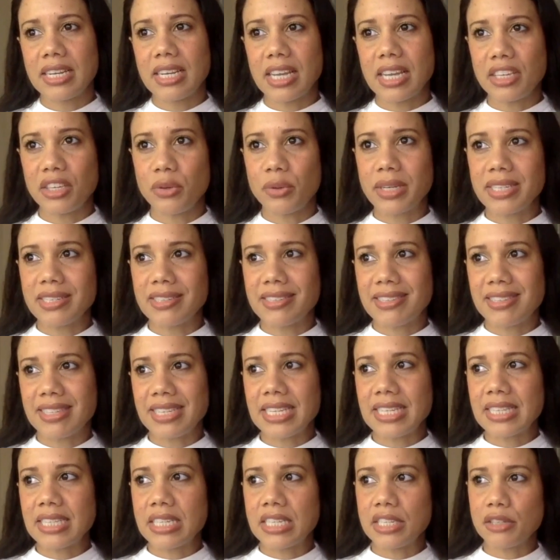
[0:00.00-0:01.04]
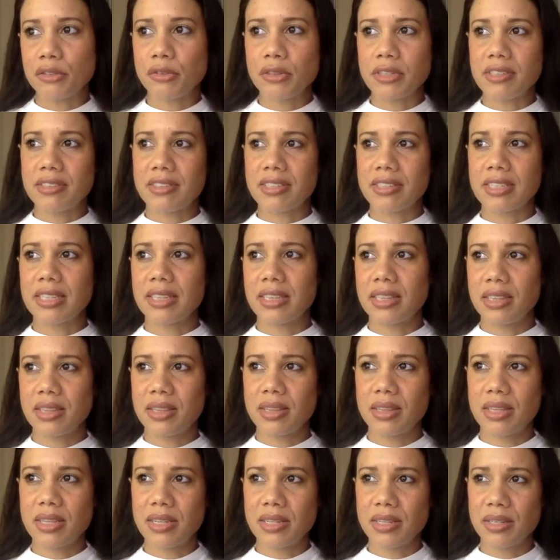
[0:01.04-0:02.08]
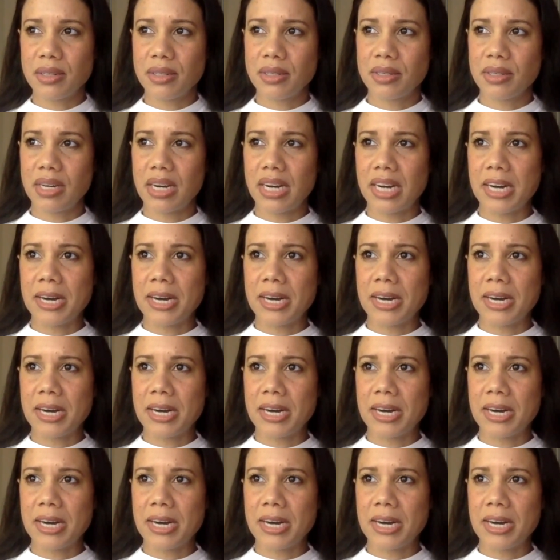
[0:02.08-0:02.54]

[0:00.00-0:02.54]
you can see the difference in the